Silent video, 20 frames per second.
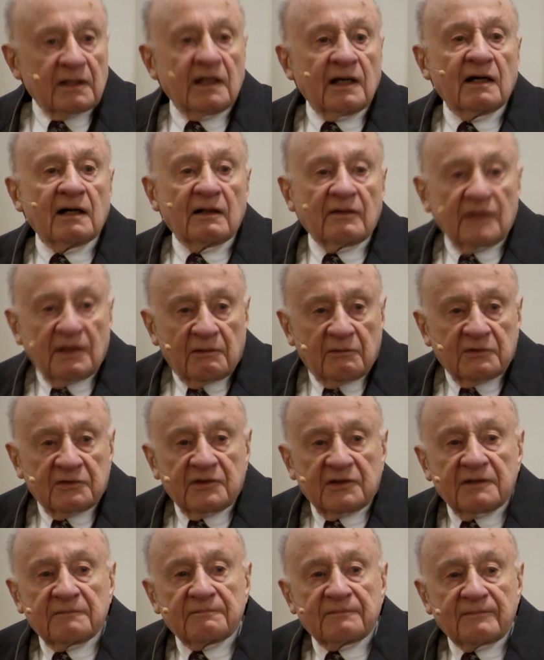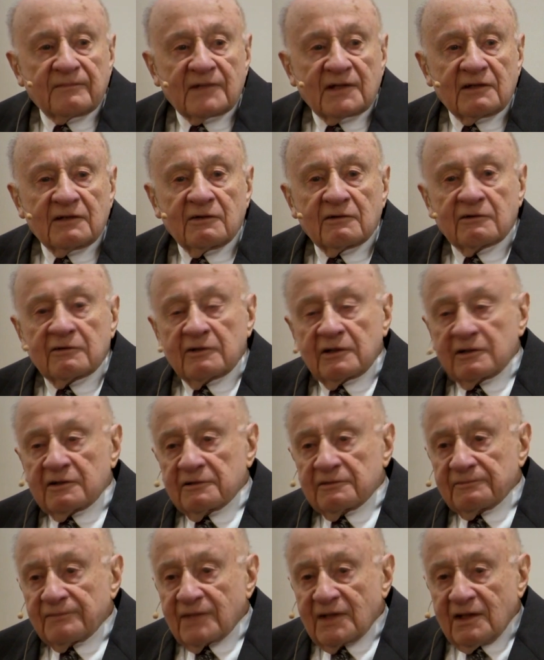Yeah, that was it. Leo
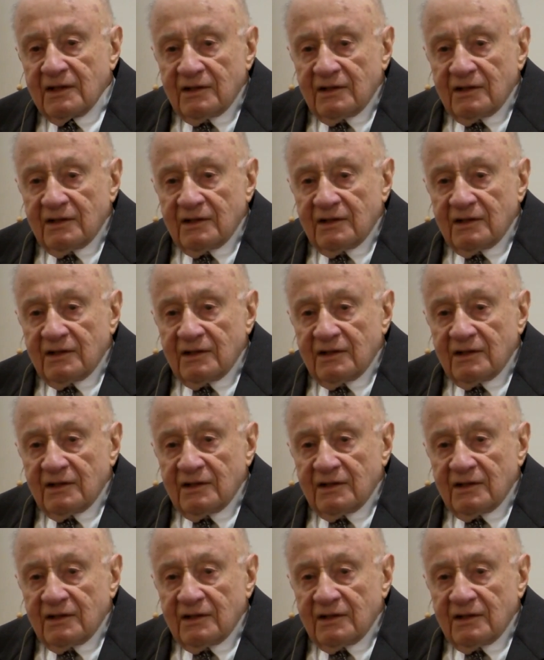Greco.